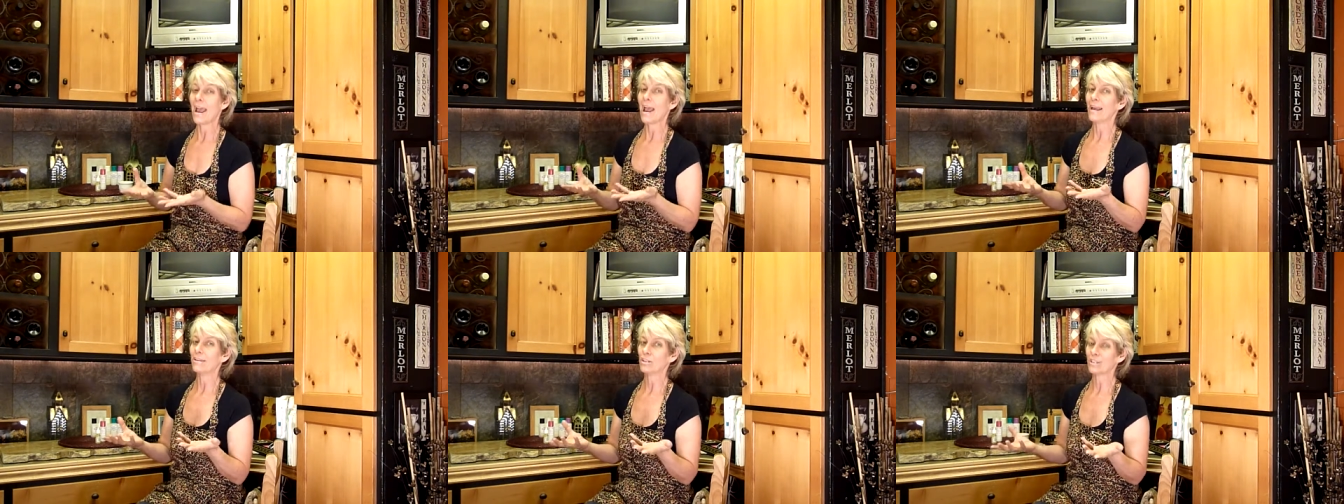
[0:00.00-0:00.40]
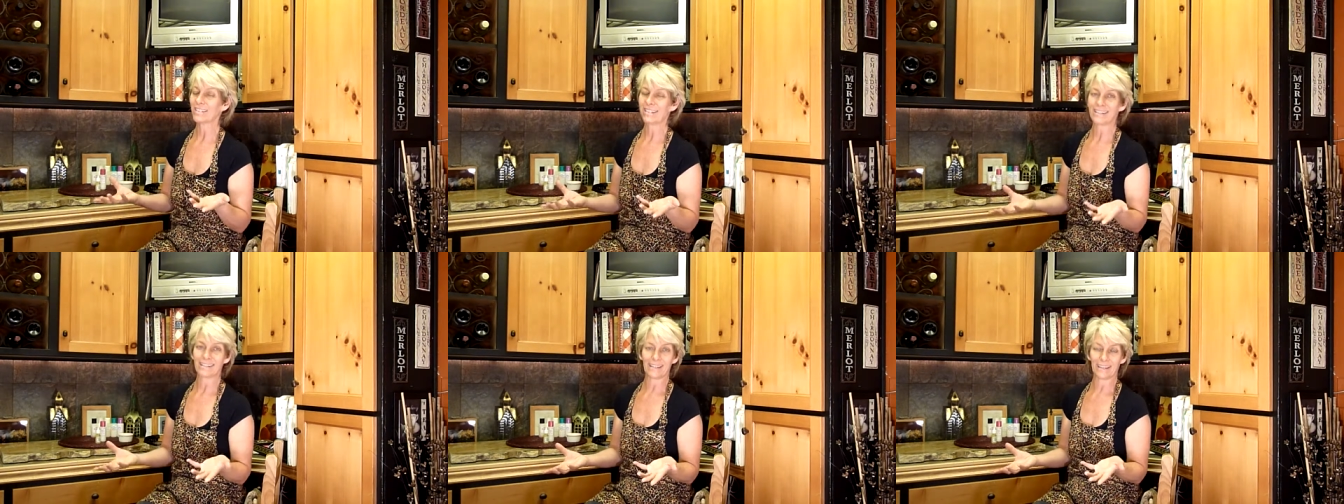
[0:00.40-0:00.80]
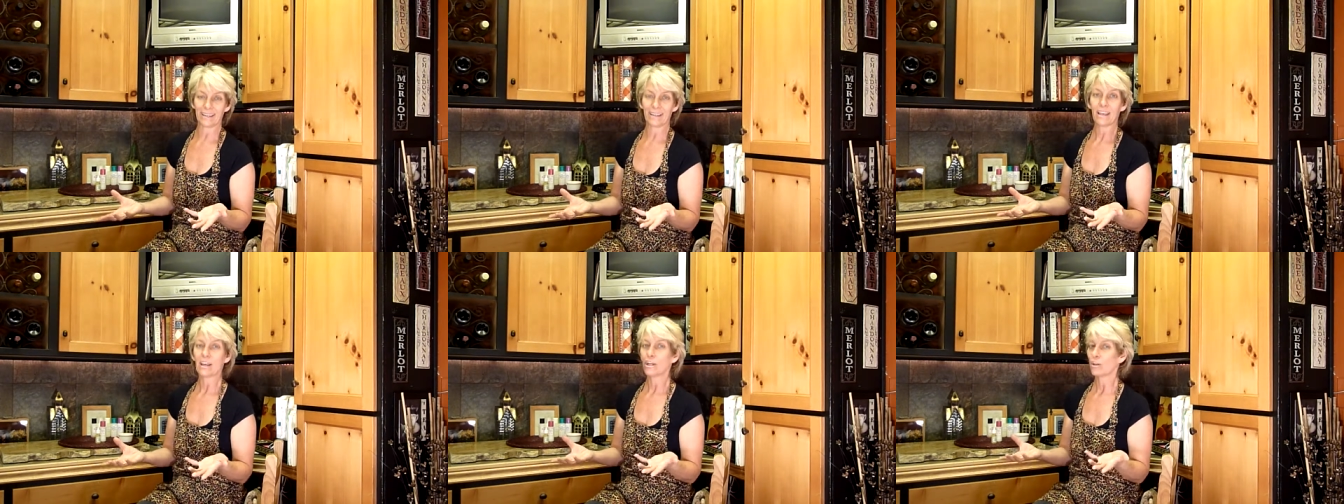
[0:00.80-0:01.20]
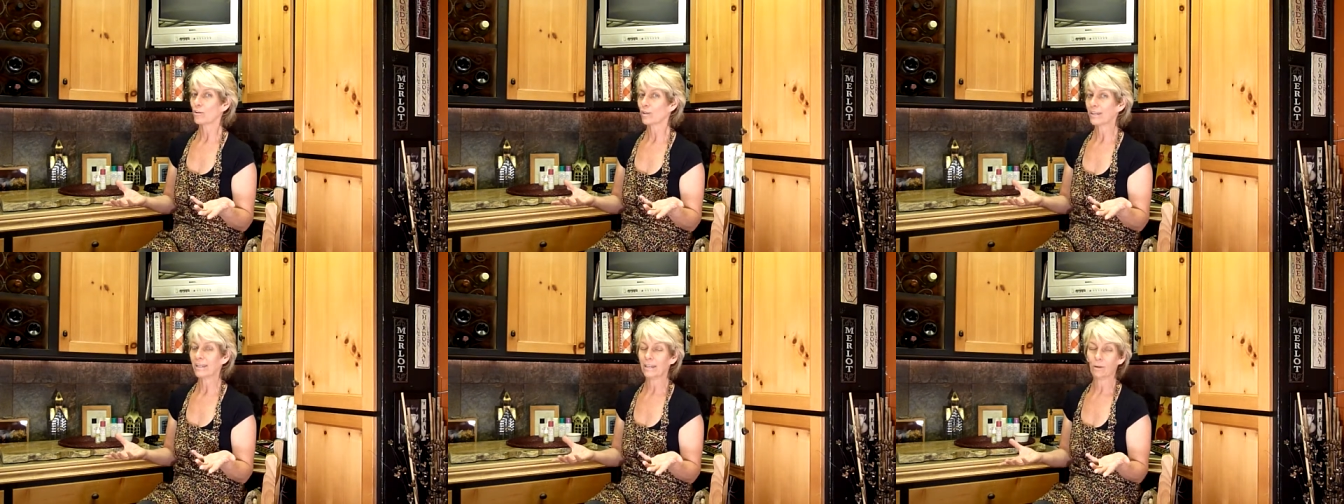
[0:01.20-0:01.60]
And just think, you're
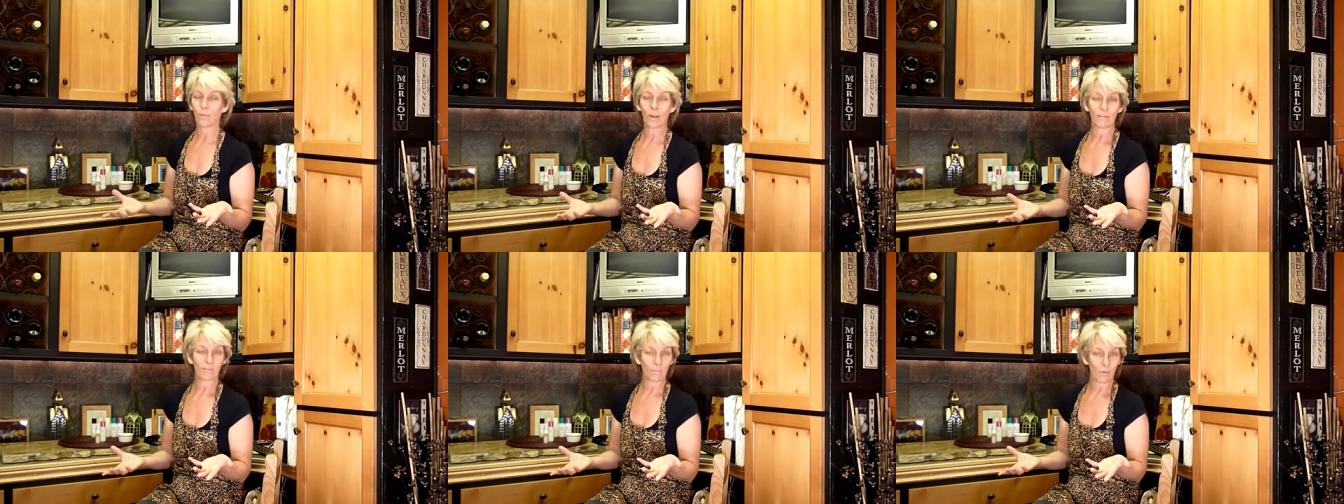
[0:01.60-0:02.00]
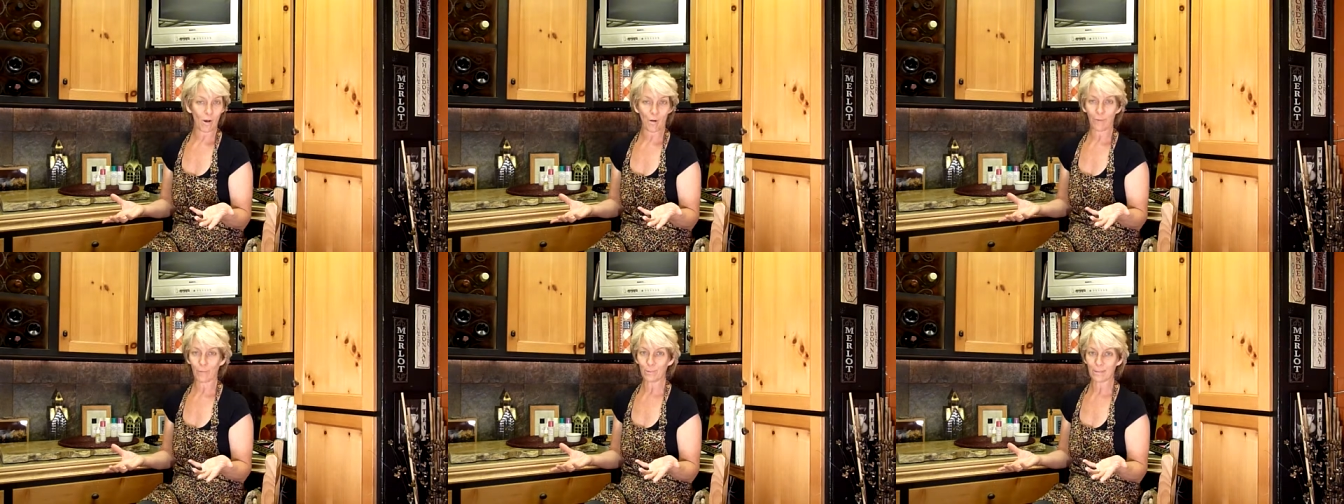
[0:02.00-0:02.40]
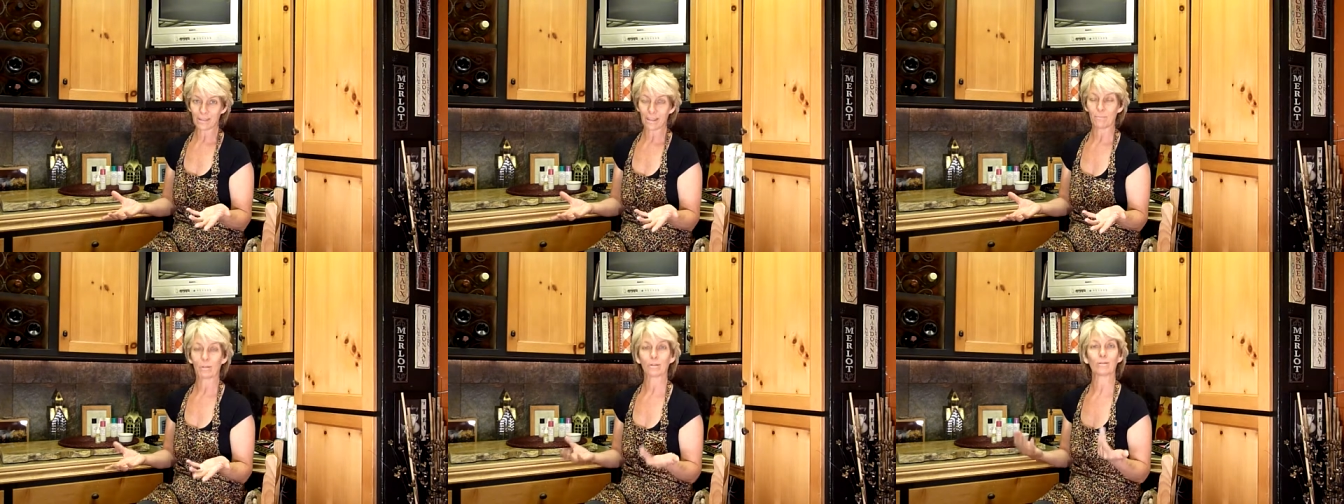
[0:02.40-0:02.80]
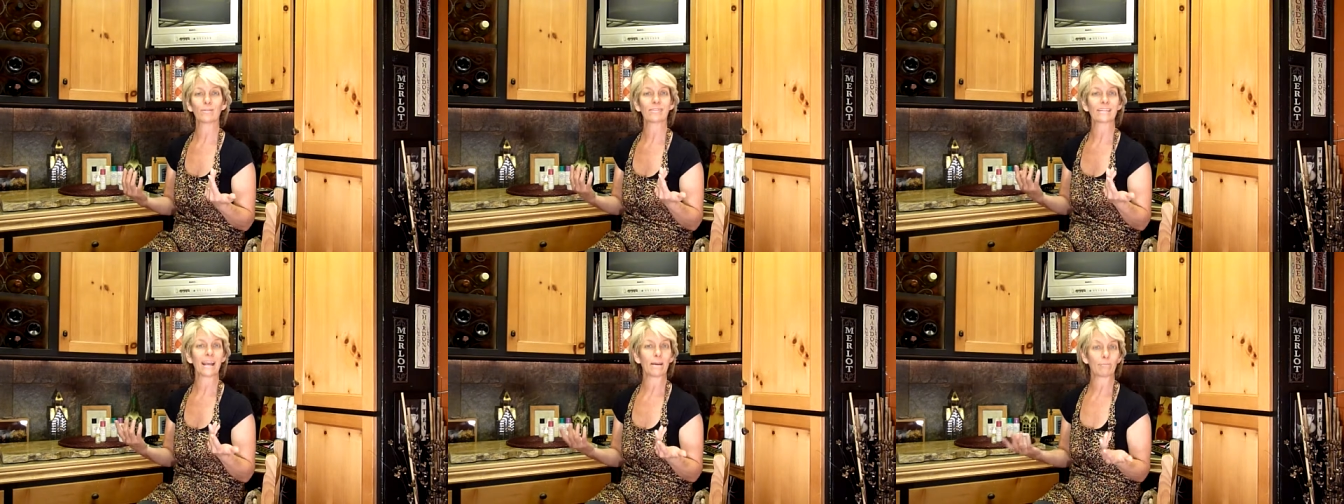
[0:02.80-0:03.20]
getting away from all those
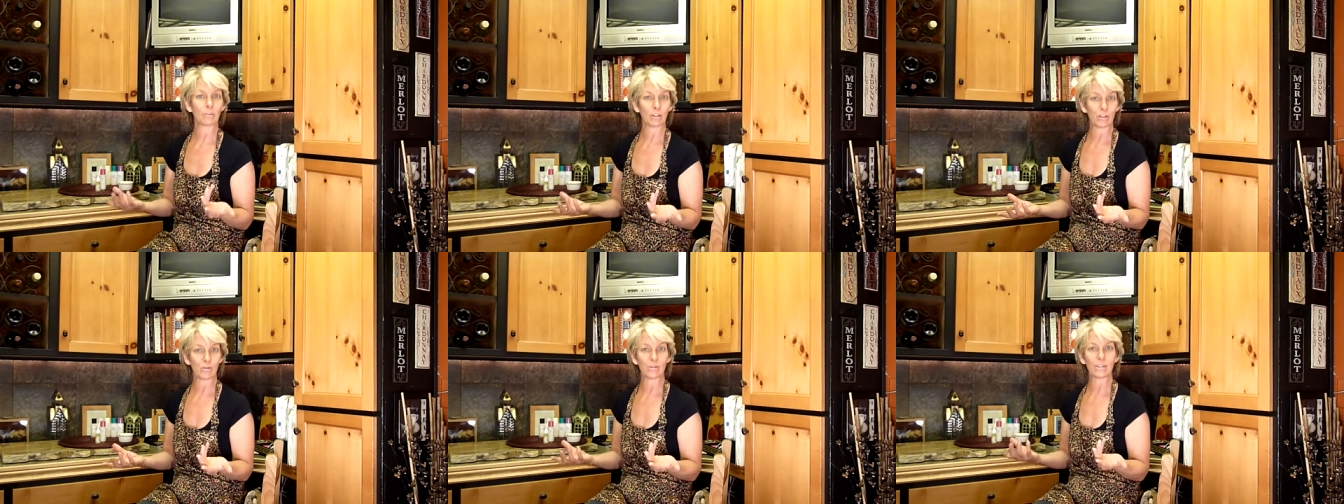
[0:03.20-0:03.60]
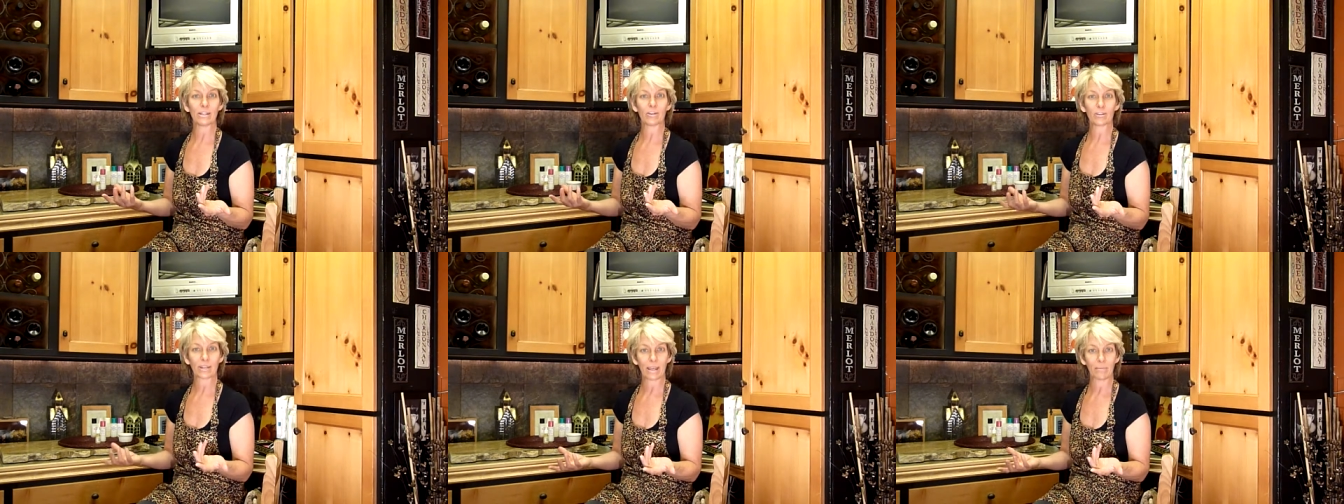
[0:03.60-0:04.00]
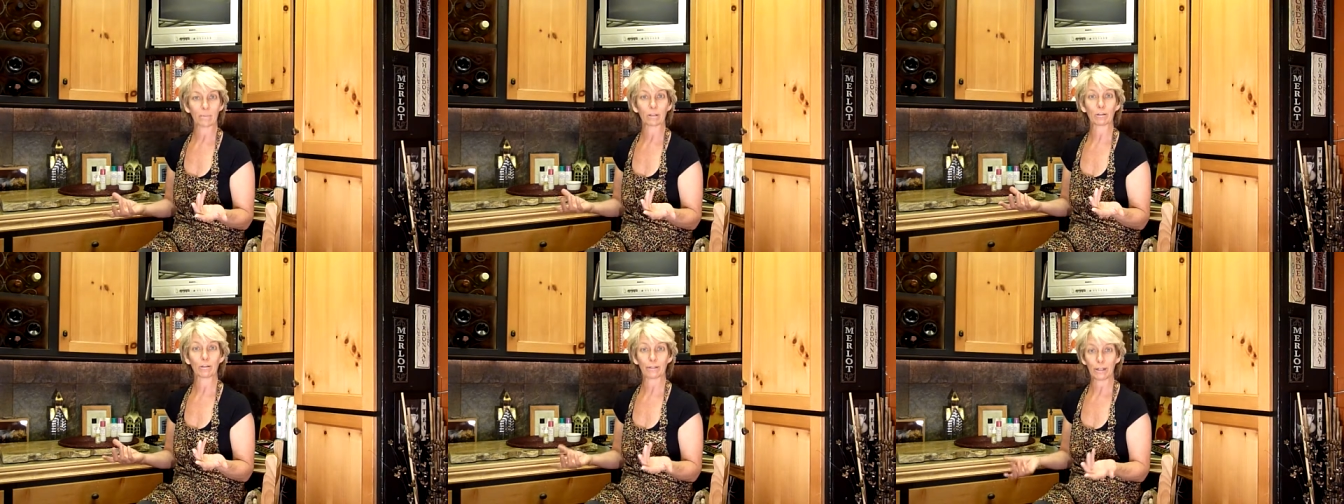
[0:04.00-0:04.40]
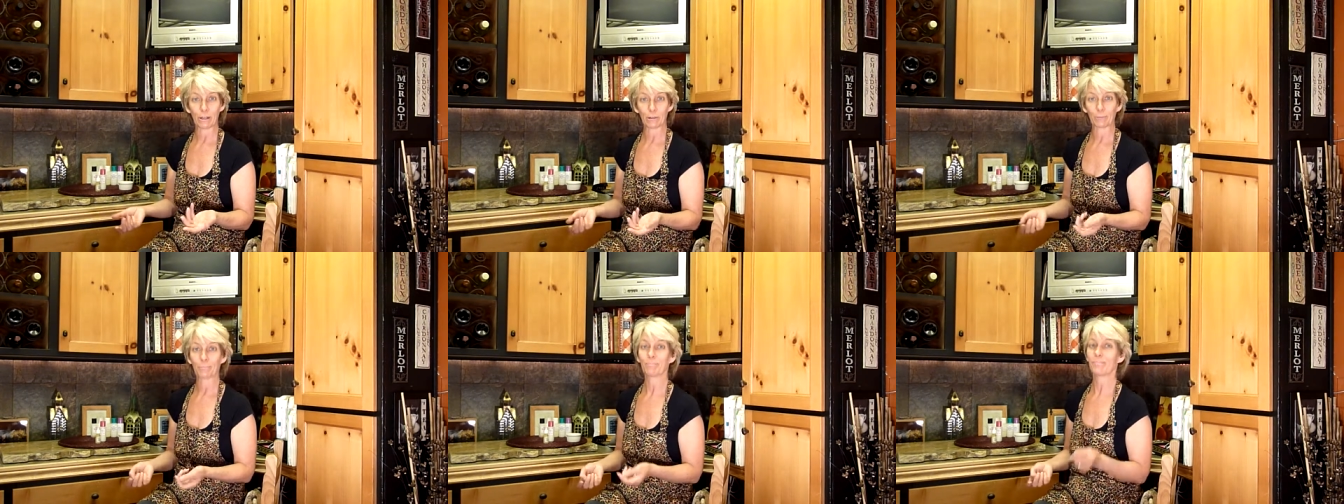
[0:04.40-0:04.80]
chemicals and reducing your chemical load.